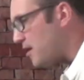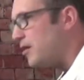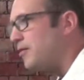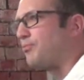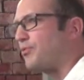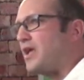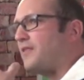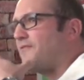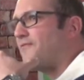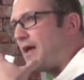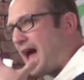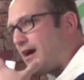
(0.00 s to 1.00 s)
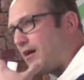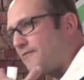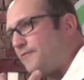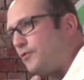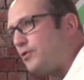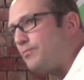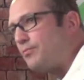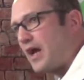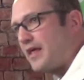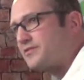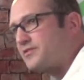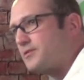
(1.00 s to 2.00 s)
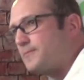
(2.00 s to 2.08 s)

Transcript: Breathe out full breaths.